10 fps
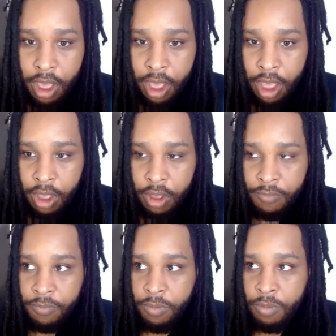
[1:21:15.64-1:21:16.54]

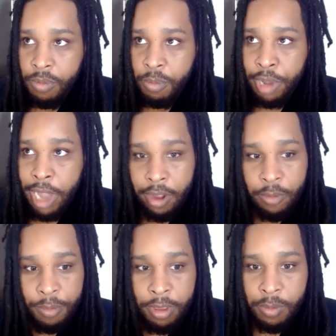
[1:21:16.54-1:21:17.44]
of black
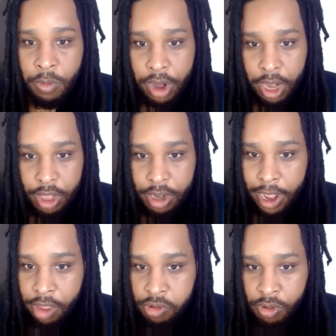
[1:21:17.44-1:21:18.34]
women wearing their
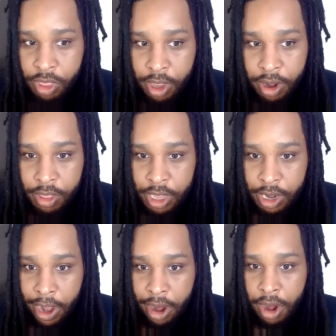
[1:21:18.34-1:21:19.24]
natural their
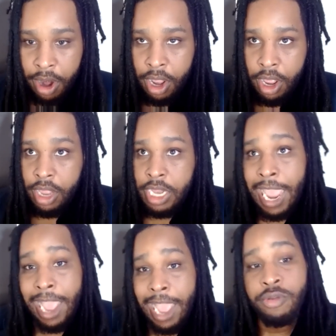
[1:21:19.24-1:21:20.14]
their hair
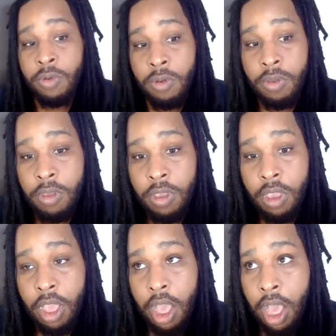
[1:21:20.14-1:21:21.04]
natural,
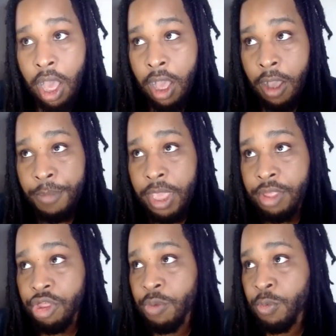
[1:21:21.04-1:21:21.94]
um, and
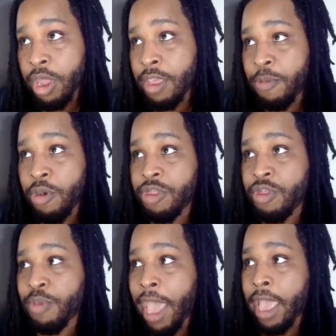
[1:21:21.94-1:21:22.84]
she really pushed
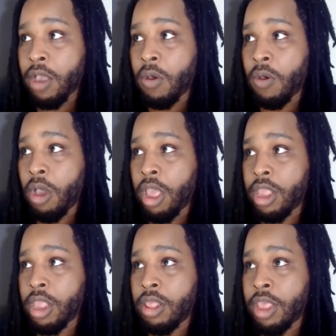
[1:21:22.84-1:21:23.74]
back
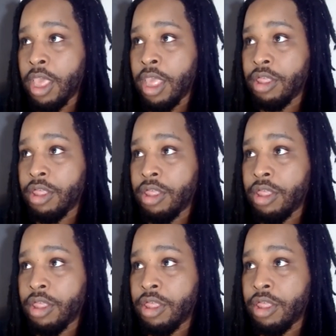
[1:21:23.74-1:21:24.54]
on this